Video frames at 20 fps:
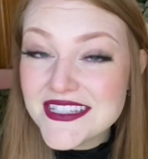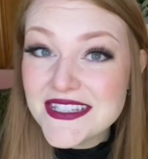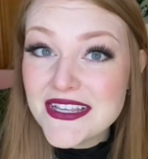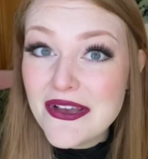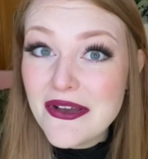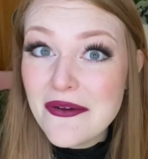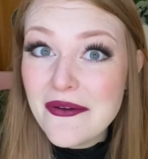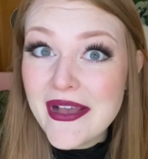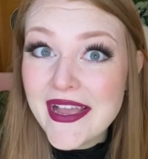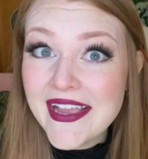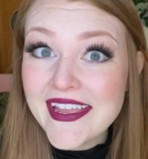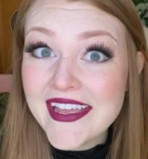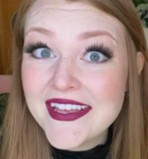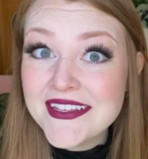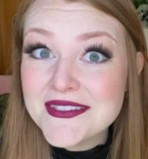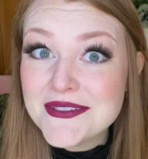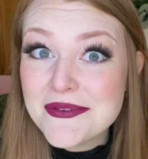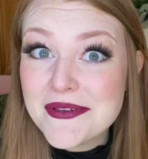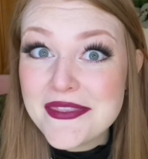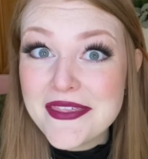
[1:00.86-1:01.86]
So I
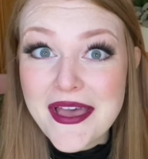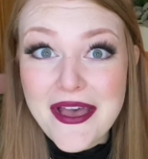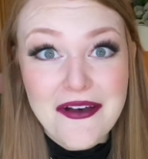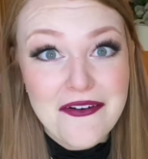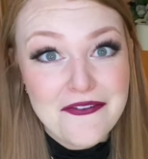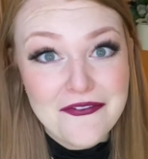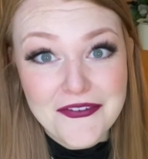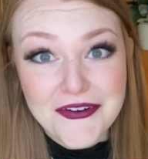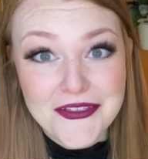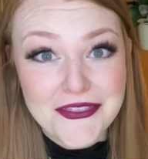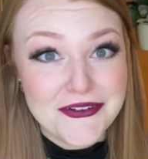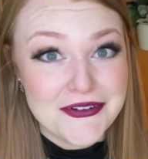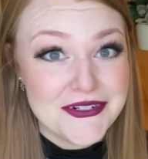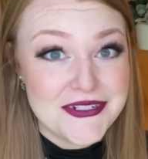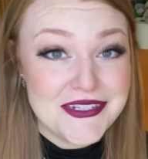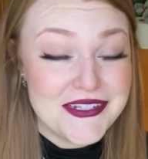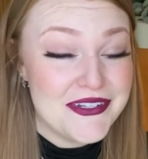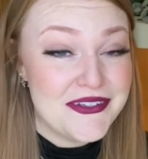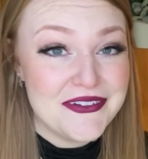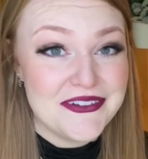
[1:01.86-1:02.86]
guess without further
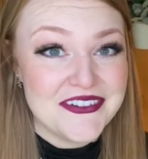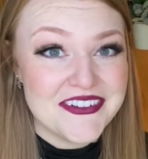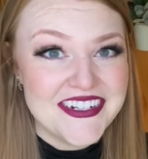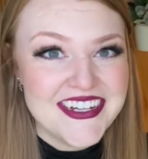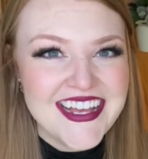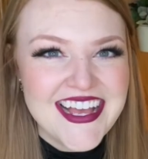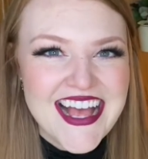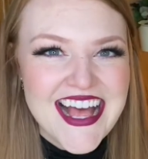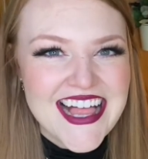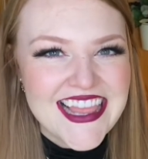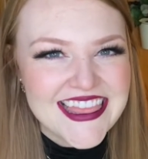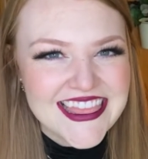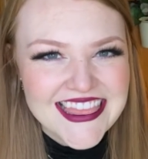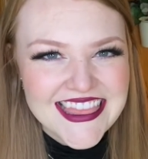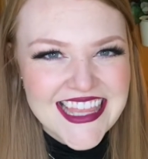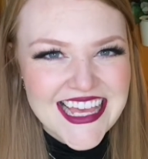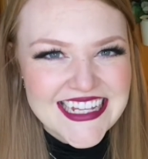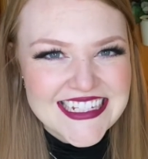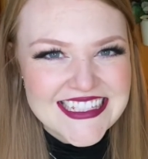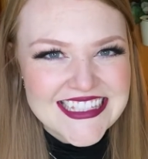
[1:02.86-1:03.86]
ado,
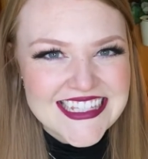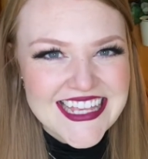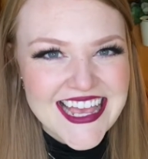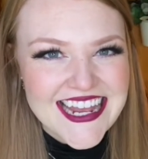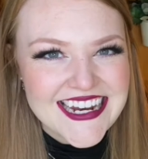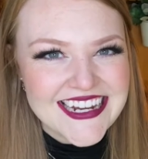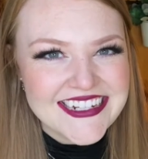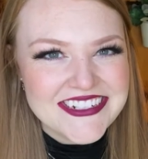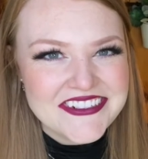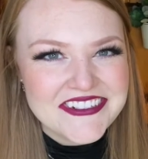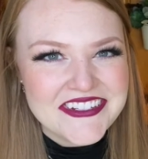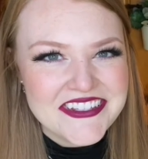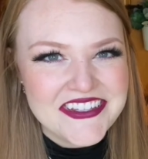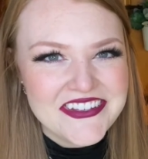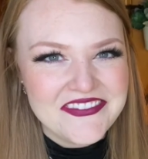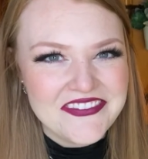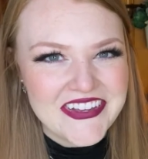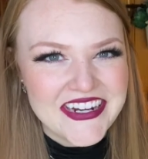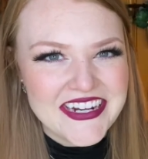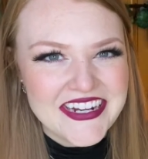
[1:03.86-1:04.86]
let's get into
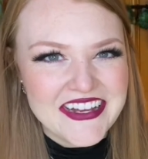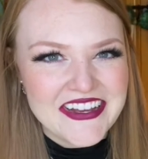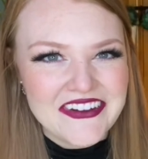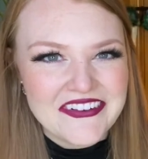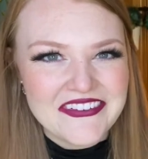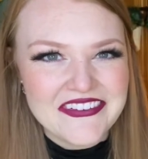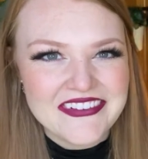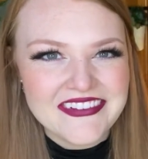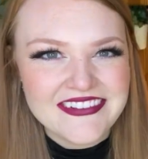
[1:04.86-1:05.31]
the video.